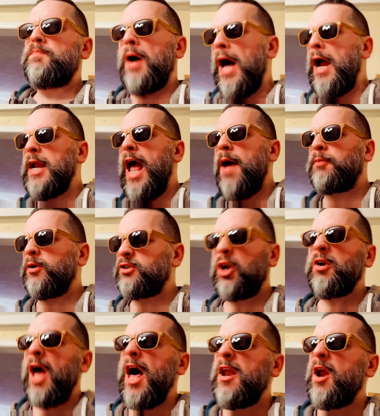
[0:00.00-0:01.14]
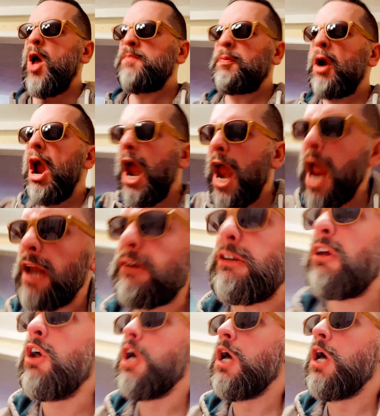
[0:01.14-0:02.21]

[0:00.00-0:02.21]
Pineapples are not on brand!